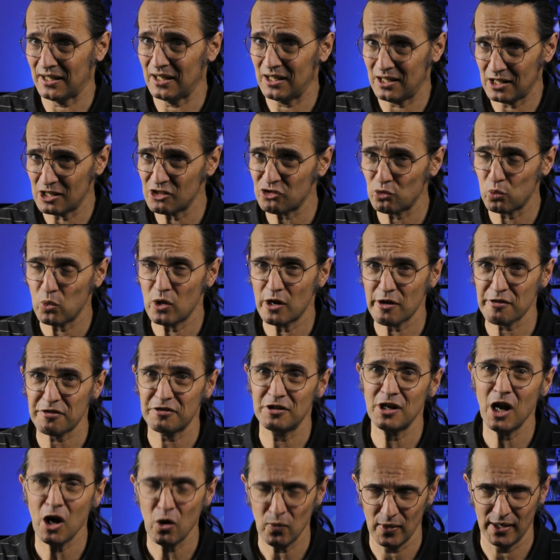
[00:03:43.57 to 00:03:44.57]
it is worth
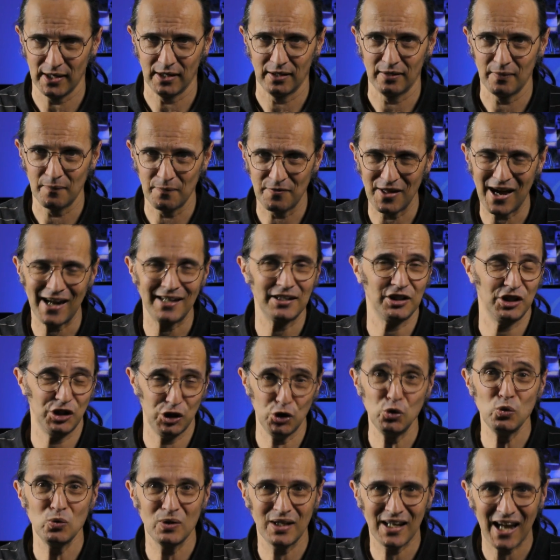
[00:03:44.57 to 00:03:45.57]
knowing that
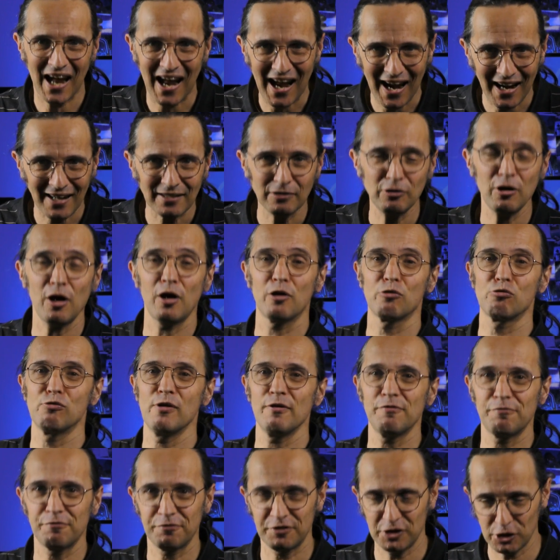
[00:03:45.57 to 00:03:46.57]
you can
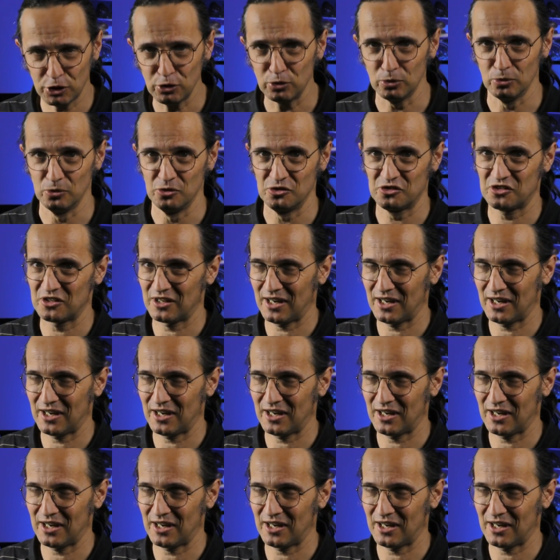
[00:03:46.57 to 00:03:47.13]
refuse,